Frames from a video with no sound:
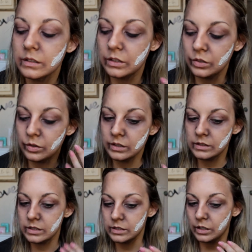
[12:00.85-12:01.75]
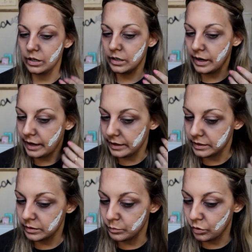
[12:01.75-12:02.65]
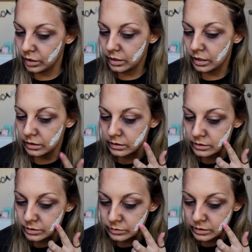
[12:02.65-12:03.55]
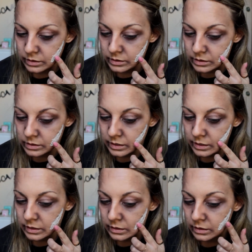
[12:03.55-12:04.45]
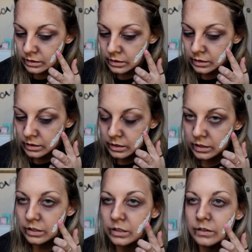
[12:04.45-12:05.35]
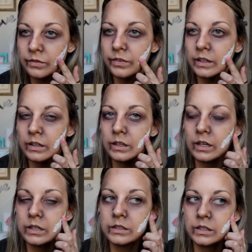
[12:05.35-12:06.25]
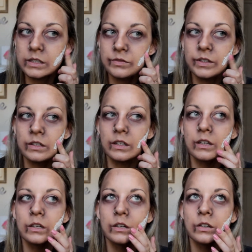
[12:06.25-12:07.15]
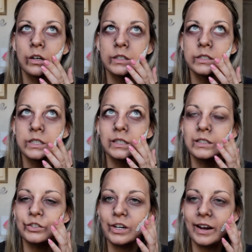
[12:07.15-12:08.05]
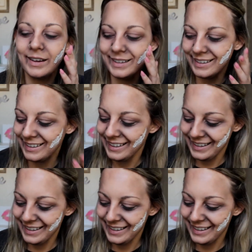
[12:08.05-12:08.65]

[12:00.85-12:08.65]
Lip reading: you can start adding more color to it. Just kind of, you can feel it, and it does feel like crusty and dry.